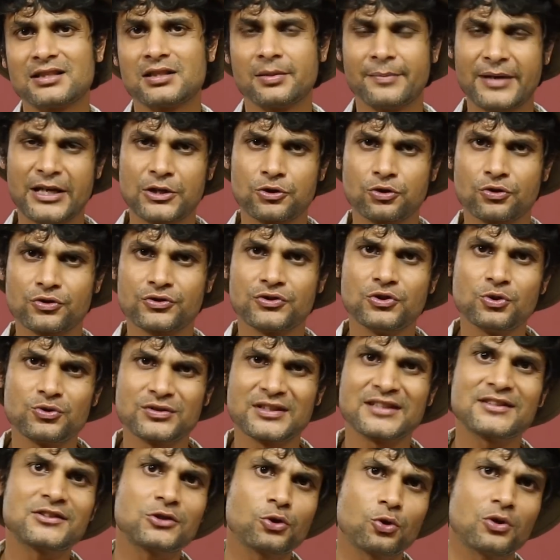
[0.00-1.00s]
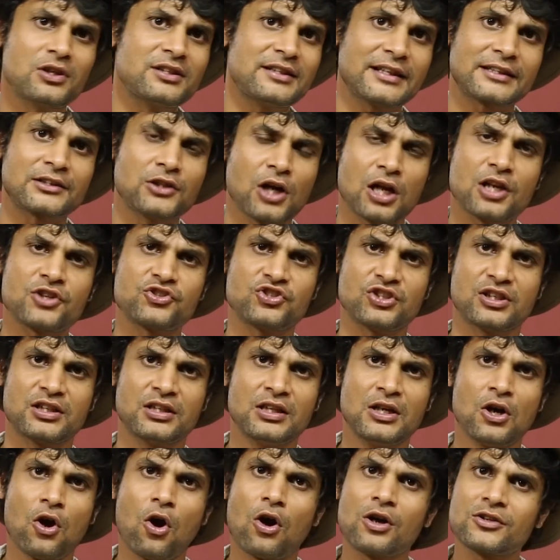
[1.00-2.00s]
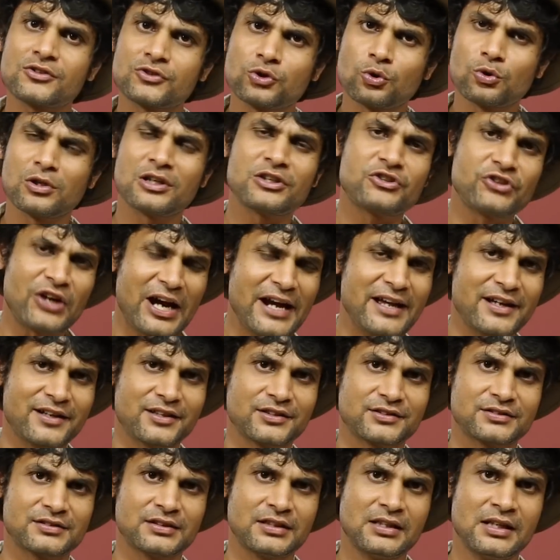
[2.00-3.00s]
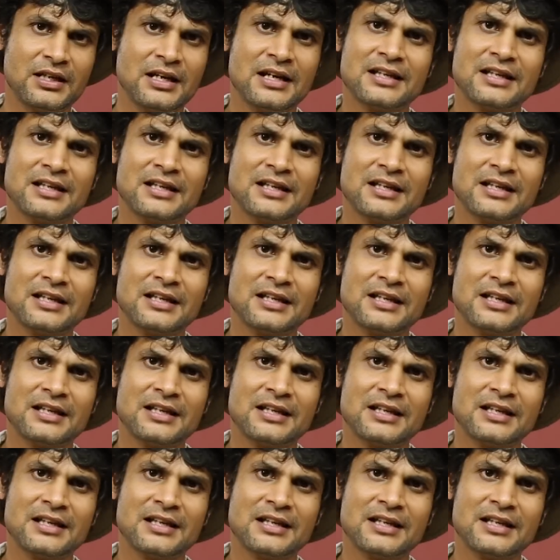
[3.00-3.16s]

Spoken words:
tomatoes using solar technology or solar dryers.